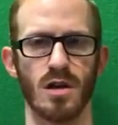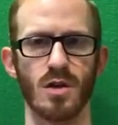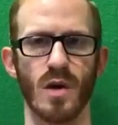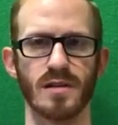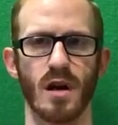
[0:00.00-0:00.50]

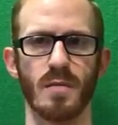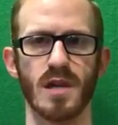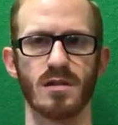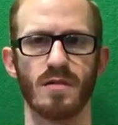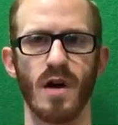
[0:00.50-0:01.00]
U.S.
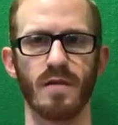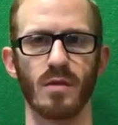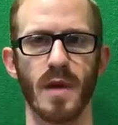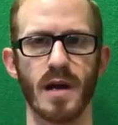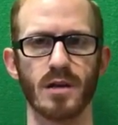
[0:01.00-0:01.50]
Army
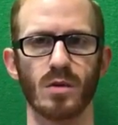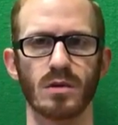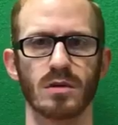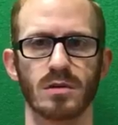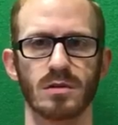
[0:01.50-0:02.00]
Survival Manual,